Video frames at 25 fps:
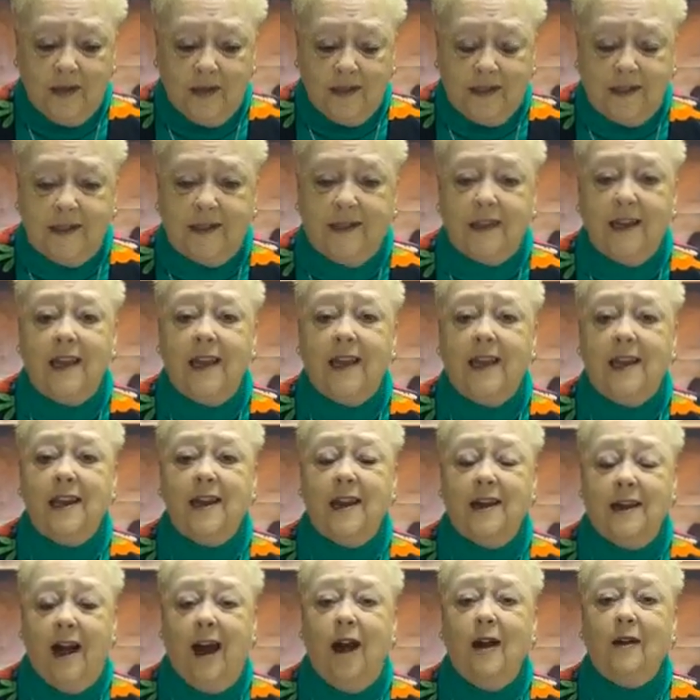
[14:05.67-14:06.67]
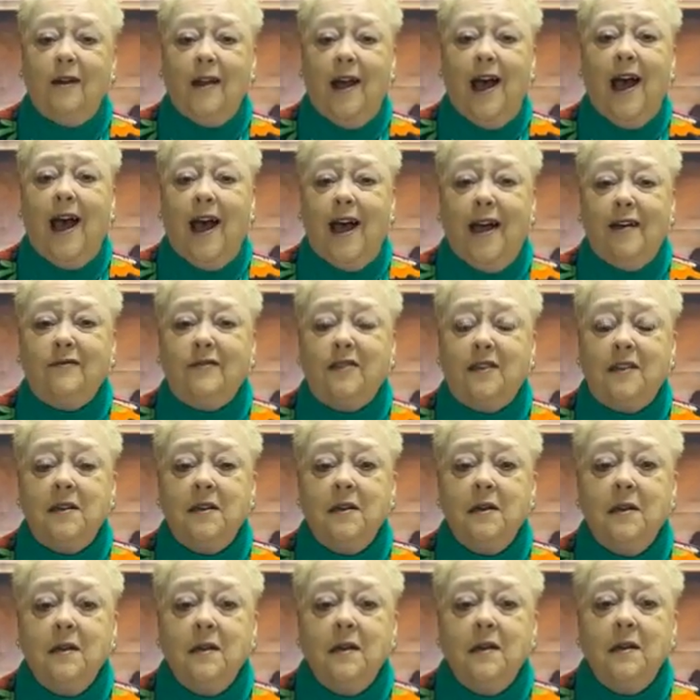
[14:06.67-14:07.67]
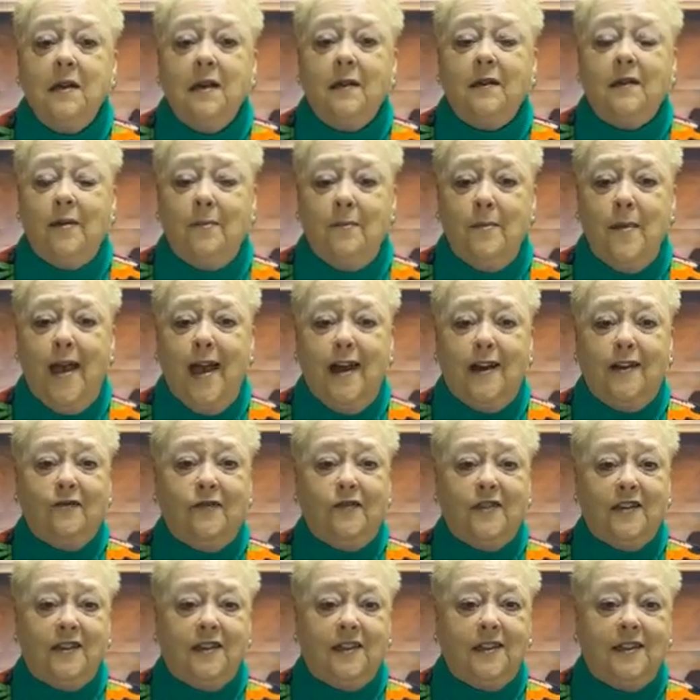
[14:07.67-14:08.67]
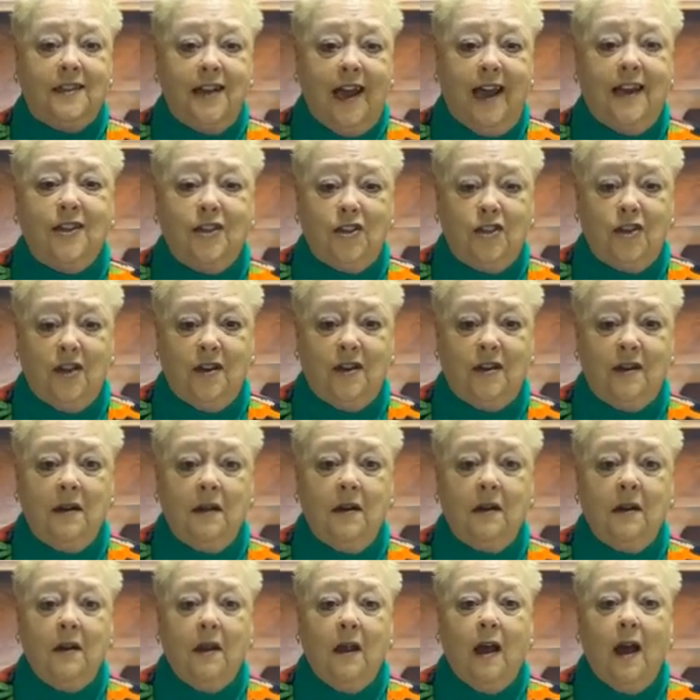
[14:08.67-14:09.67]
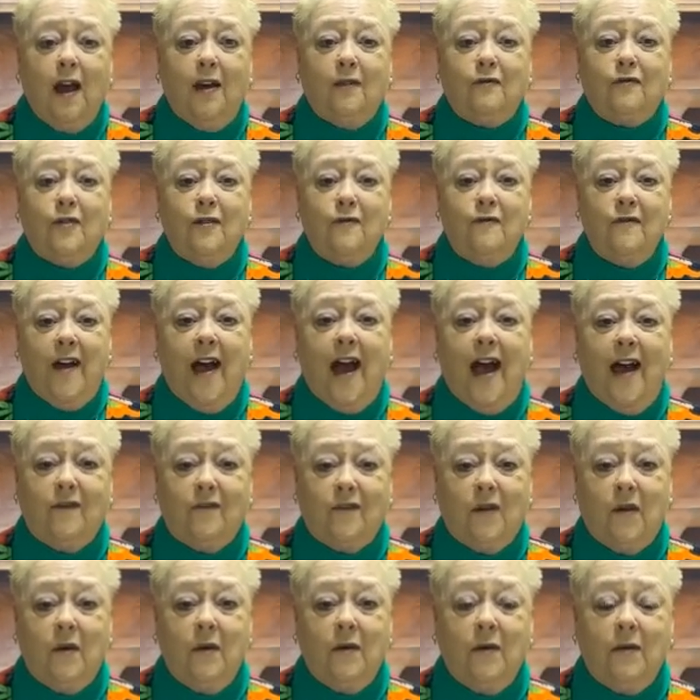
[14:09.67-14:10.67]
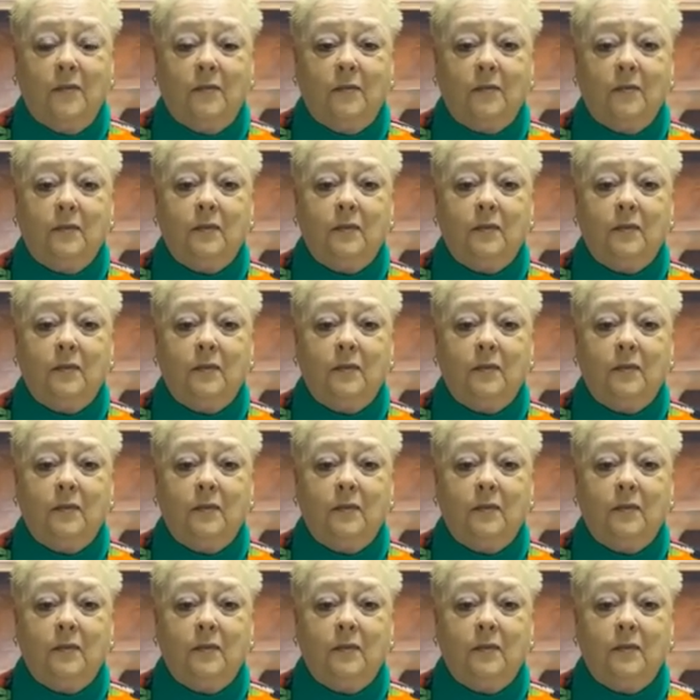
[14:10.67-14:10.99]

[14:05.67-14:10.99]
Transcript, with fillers: see in our lives the manifestation of revival.